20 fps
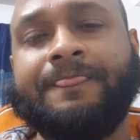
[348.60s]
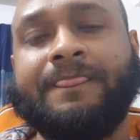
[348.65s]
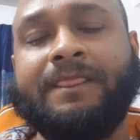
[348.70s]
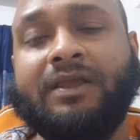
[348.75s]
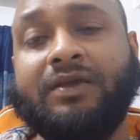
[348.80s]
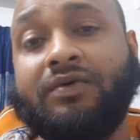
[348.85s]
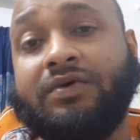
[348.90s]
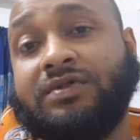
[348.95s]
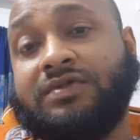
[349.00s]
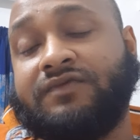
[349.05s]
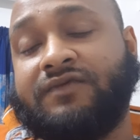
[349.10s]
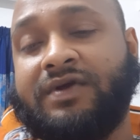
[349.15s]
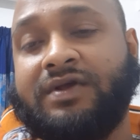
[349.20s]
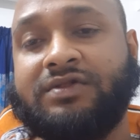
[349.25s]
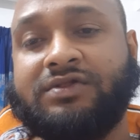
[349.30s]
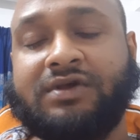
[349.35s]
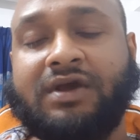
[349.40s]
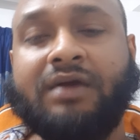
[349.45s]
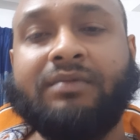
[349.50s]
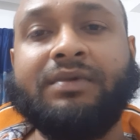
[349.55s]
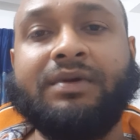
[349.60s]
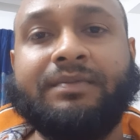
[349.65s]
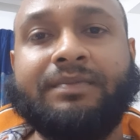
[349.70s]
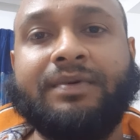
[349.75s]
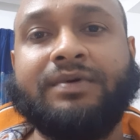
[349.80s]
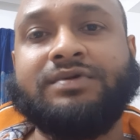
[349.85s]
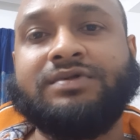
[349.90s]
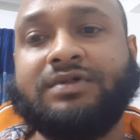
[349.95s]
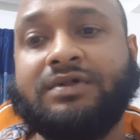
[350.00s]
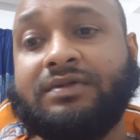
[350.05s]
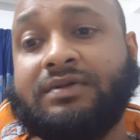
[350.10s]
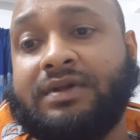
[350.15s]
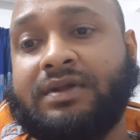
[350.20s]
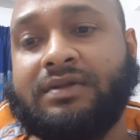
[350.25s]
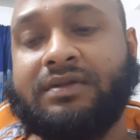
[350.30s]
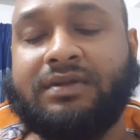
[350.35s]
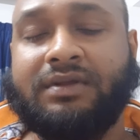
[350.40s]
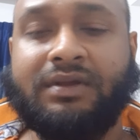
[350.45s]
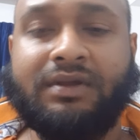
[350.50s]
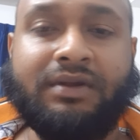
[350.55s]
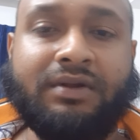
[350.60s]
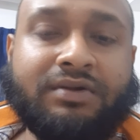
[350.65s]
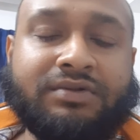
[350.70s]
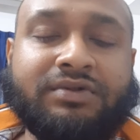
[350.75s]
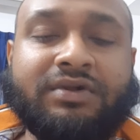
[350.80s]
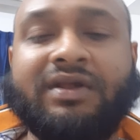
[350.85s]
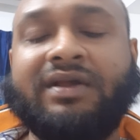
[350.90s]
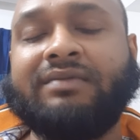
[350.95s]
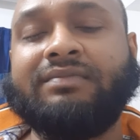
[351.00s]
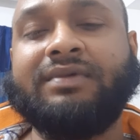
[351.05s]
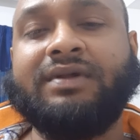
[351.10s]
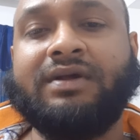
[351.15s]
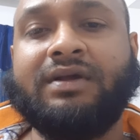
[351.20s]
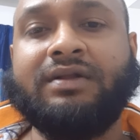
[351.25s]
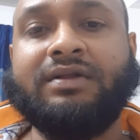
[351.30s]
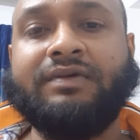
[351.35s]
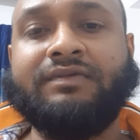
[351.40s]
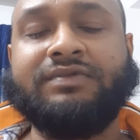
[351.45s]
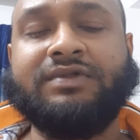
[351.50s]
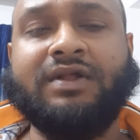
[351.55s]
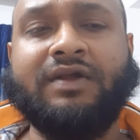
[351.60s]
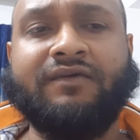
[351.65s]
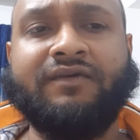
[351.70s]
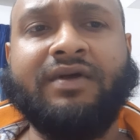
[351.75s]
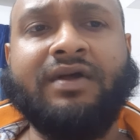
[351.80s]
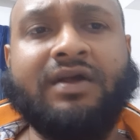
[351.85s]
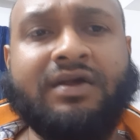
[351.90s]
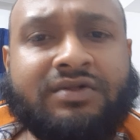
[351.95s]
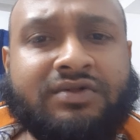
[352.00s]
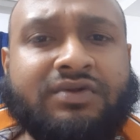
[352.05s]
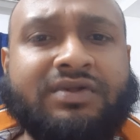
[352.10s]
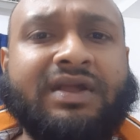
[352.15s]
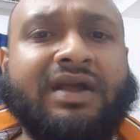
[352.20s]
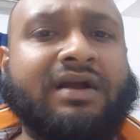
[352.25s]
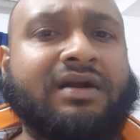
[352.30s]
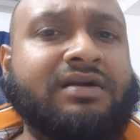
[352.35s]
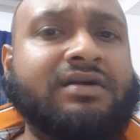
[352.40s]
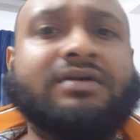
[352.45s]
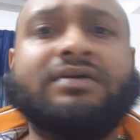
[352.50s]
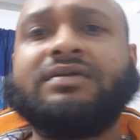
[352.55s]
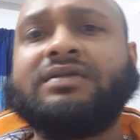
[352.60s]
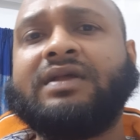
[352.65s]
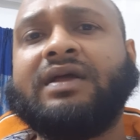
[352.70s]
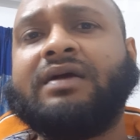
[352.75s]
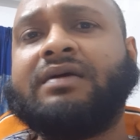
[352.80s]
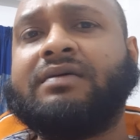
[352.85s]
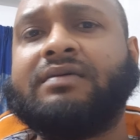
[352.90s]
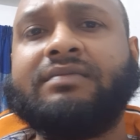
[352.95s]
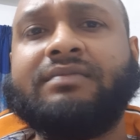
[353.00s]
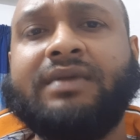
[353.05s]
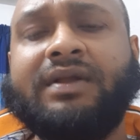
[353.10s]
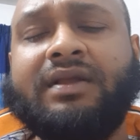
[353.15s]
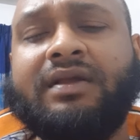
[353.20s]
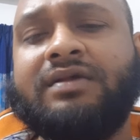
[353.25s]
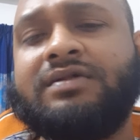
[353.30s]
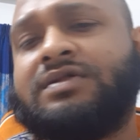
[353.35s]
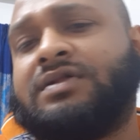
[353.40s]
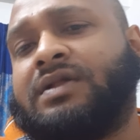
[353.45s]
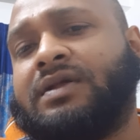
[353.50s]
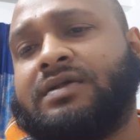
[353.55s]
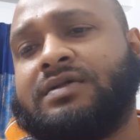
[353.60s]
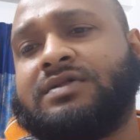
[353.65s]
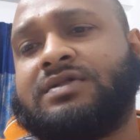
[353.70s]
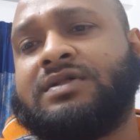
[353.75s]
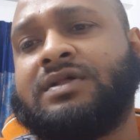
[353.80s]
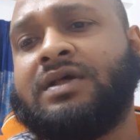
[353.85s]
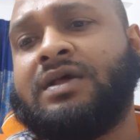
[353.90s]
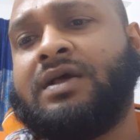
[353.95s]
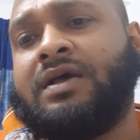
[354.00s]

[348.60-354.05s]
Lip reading: He was a very charming person, and he also came legal himself. So there are many incidents.